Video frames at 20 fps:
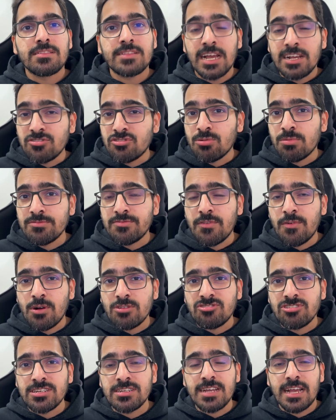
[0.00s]
Thanks so much for
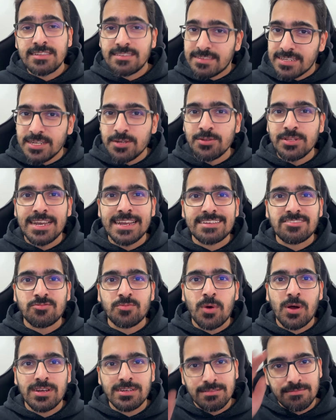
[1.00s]
watching and see you in the next
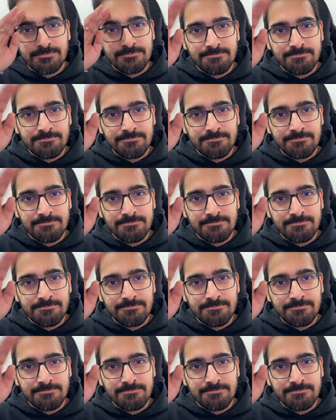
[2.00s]
one.